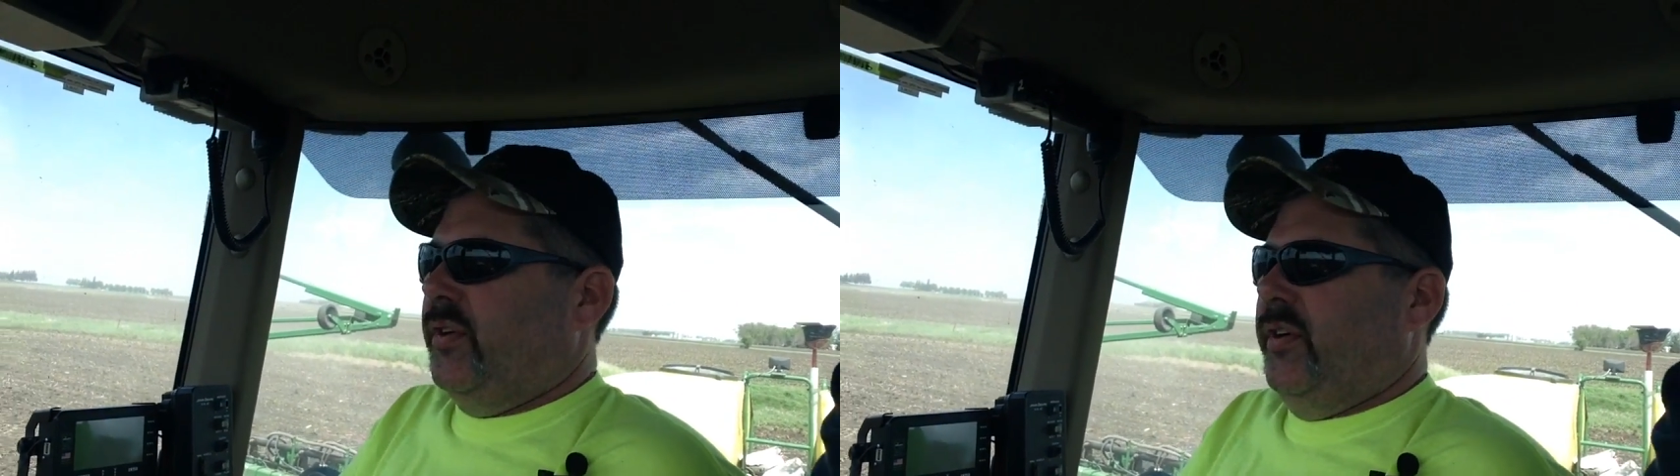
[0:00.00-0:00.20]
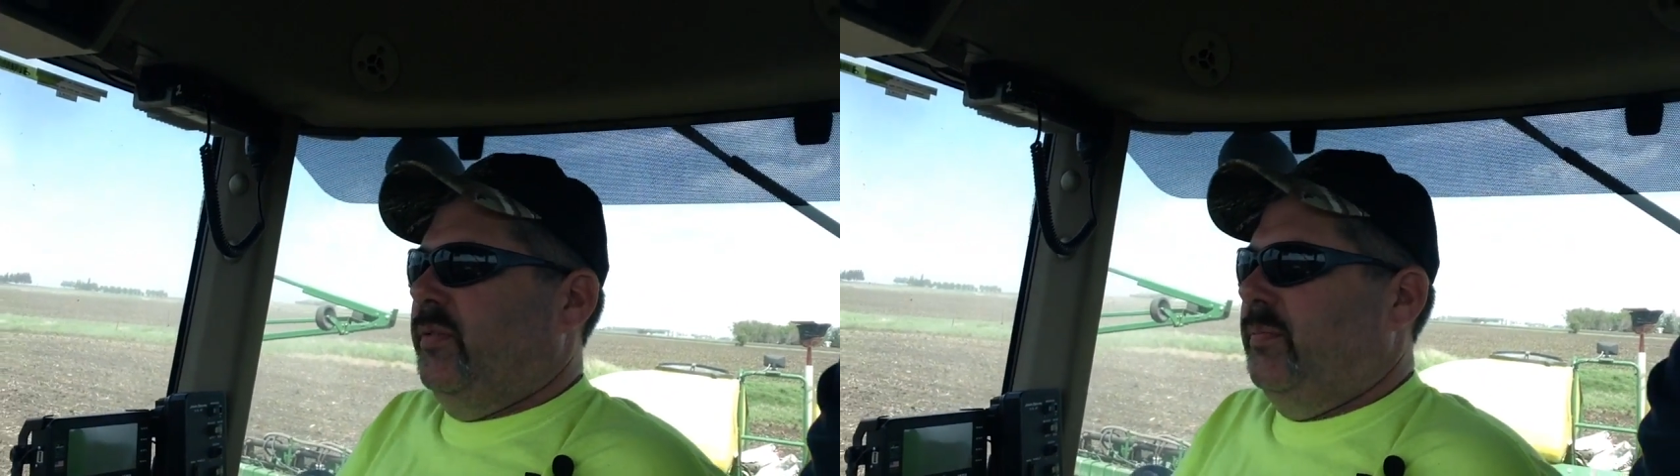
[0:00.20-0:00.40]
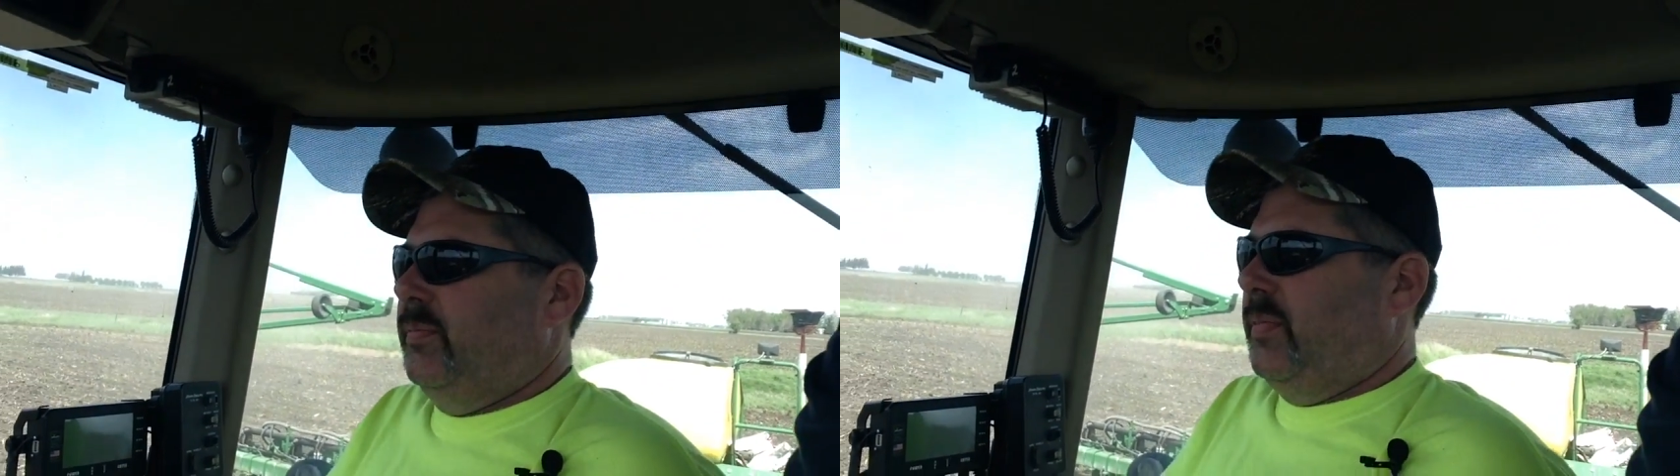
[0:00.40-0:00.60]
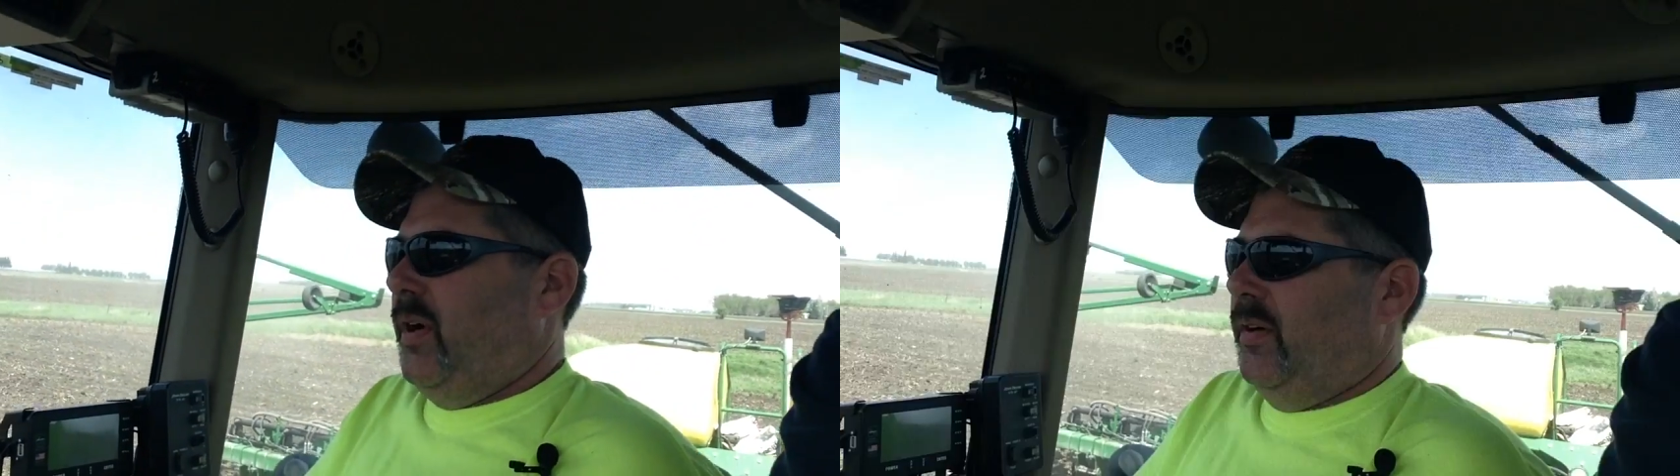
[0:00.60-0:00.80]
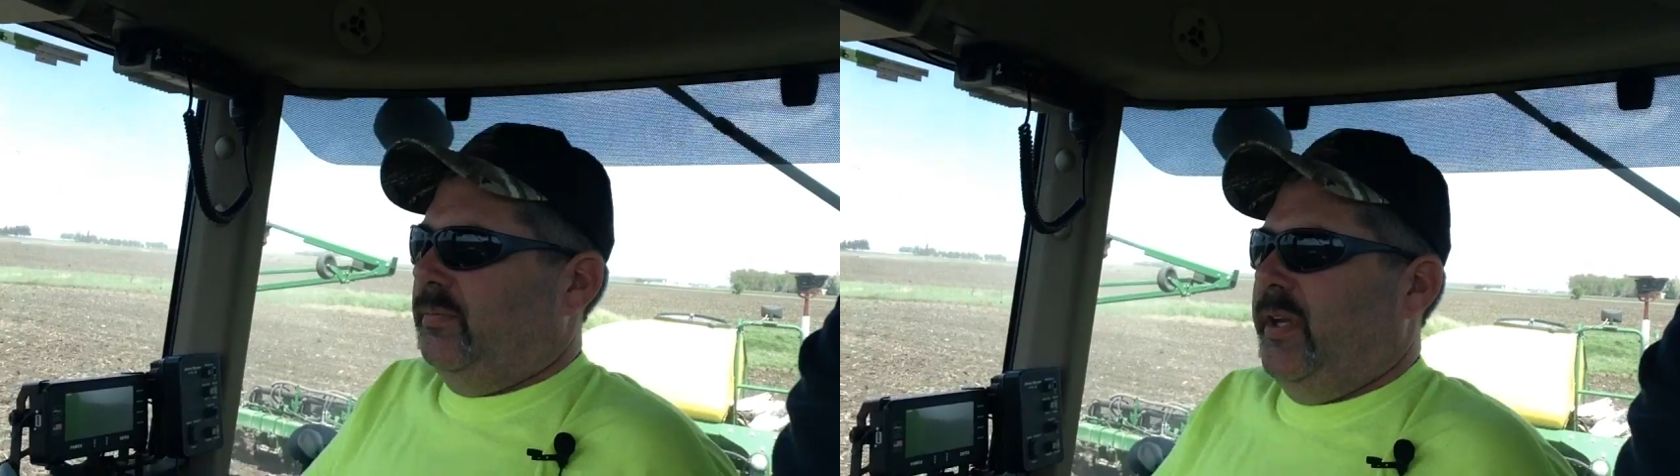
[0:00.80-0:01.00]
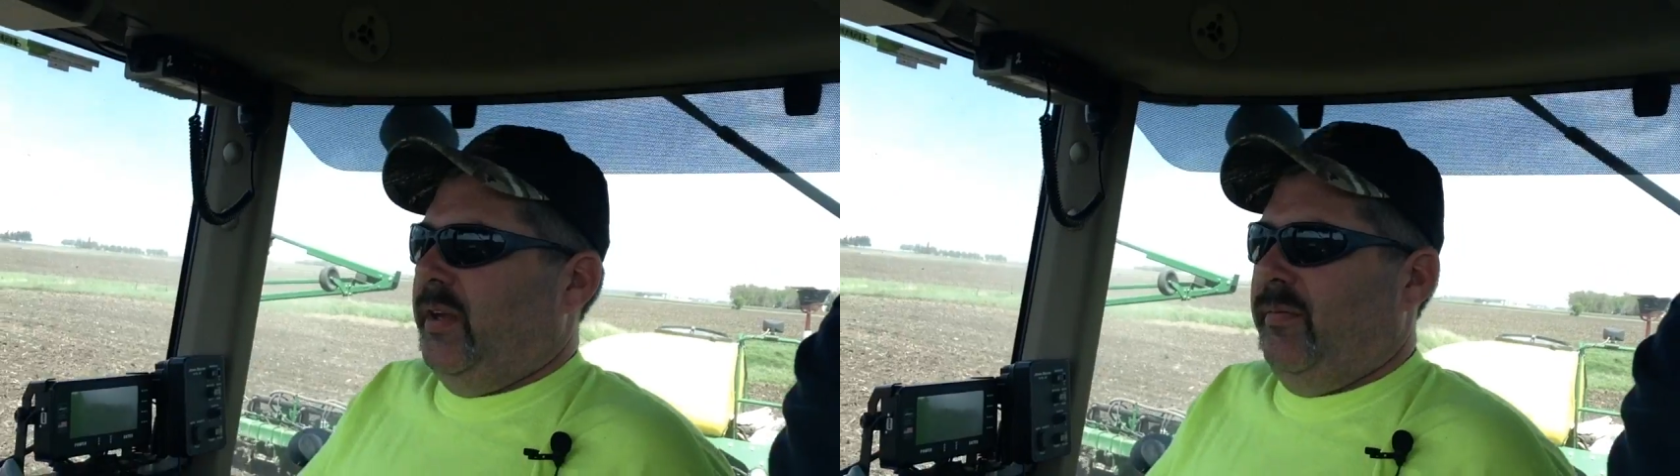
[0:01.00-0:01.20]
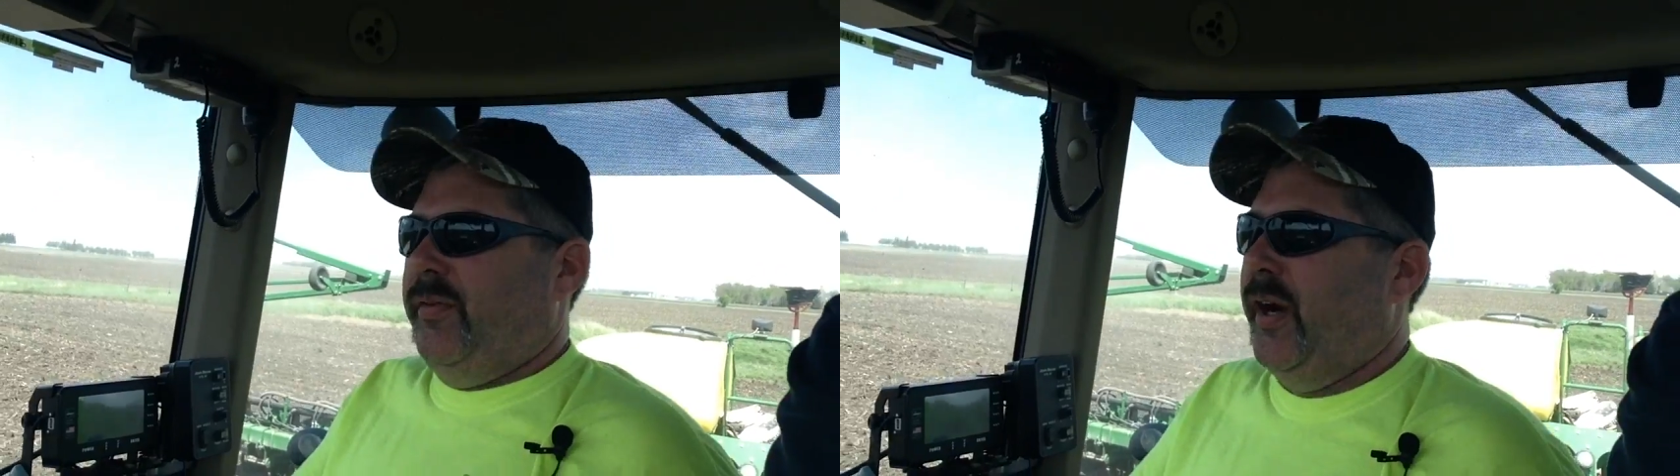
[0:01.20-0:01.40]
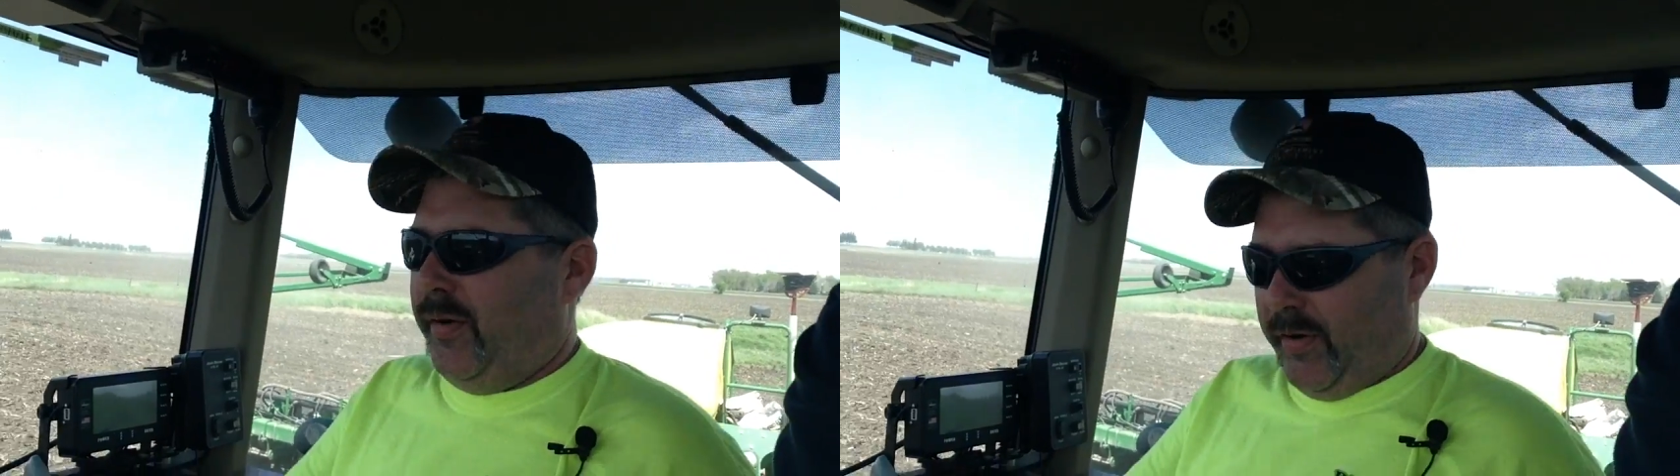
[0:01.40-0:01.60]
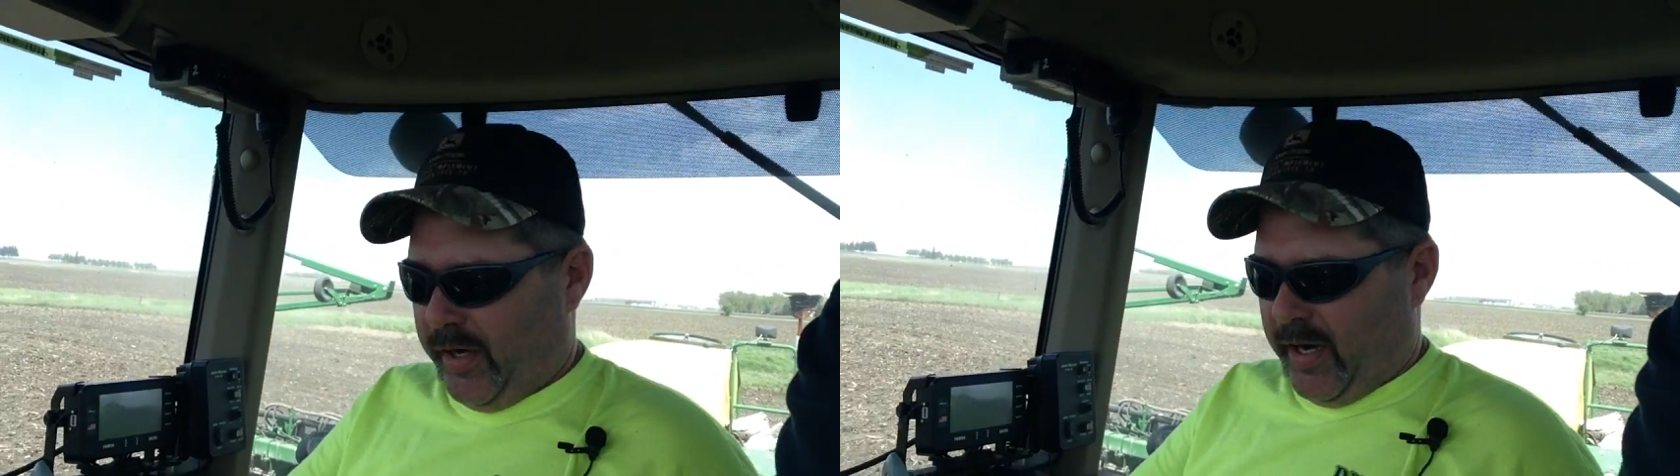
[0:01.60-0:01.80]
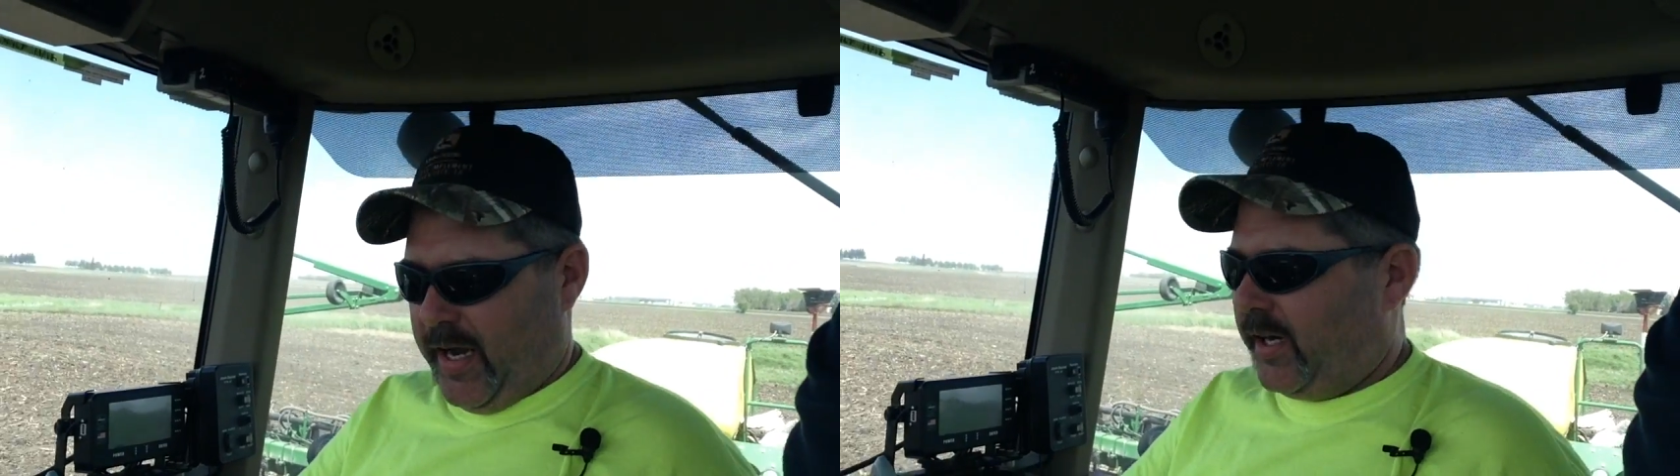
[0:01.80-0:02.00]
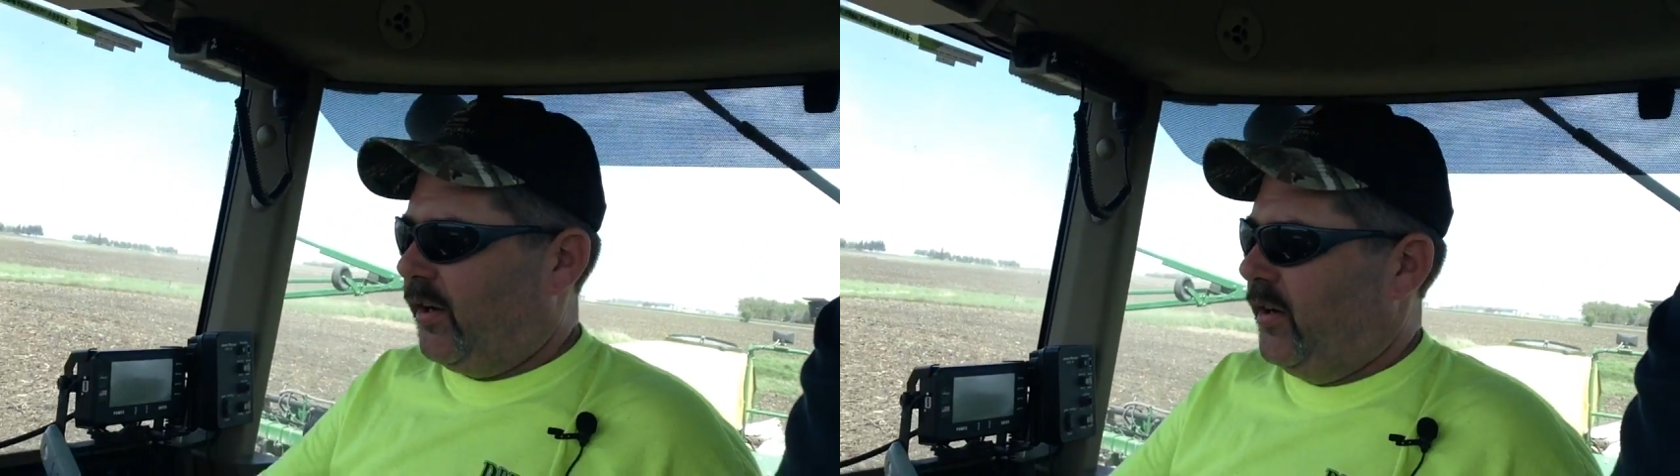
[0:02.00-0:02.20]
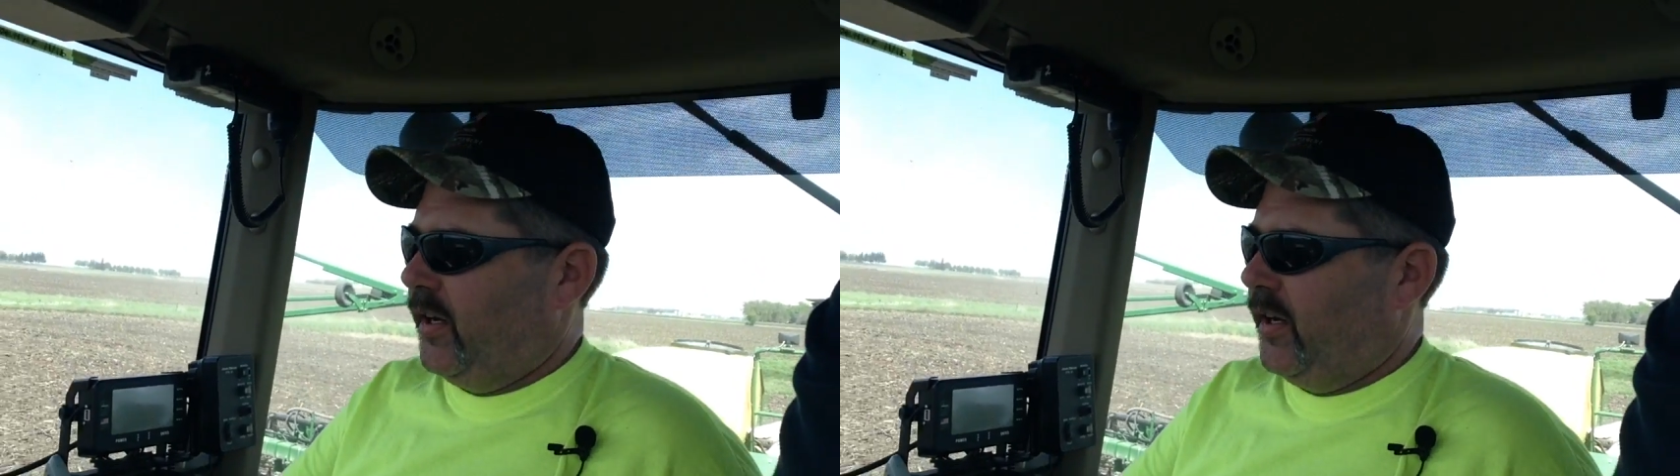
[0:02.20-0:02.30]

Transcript: are getting very, very accurate